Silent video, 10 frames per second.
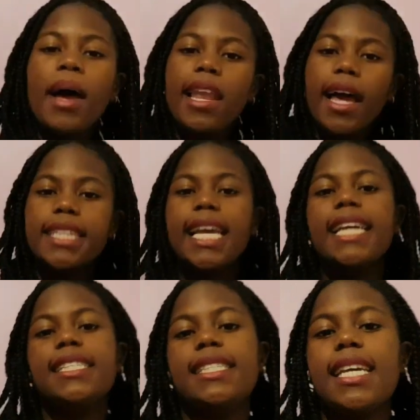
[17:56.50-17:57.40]
Am I
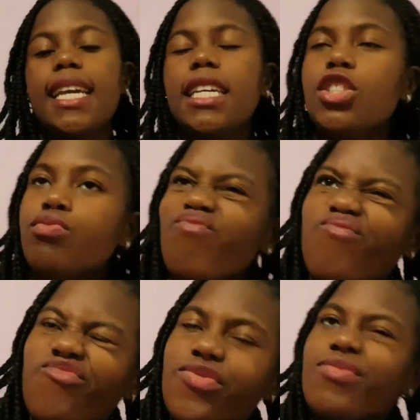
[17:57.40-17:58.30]
like
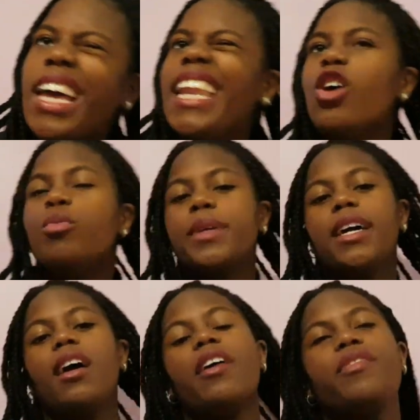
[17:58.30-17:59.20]
Daisy? A
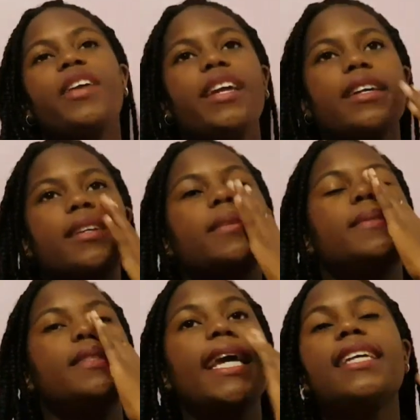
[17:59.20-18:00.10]
little bit. I
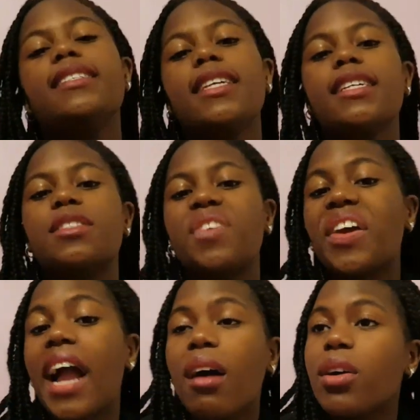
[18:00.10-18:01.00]
think Daisy
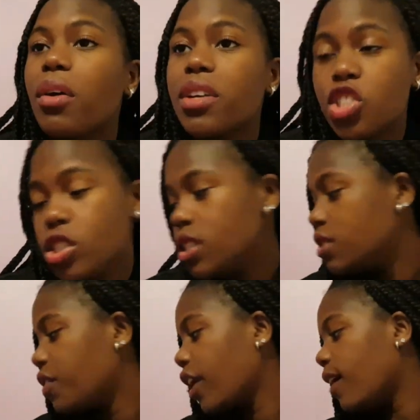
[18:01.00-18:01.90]
is very outgoing.
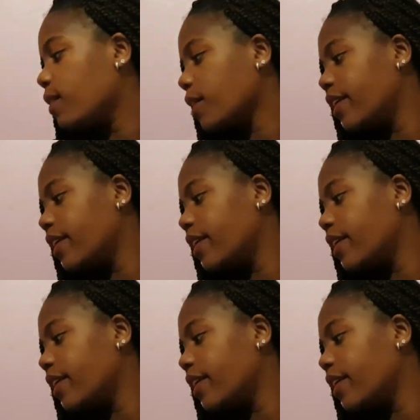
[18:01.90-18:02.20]
She's very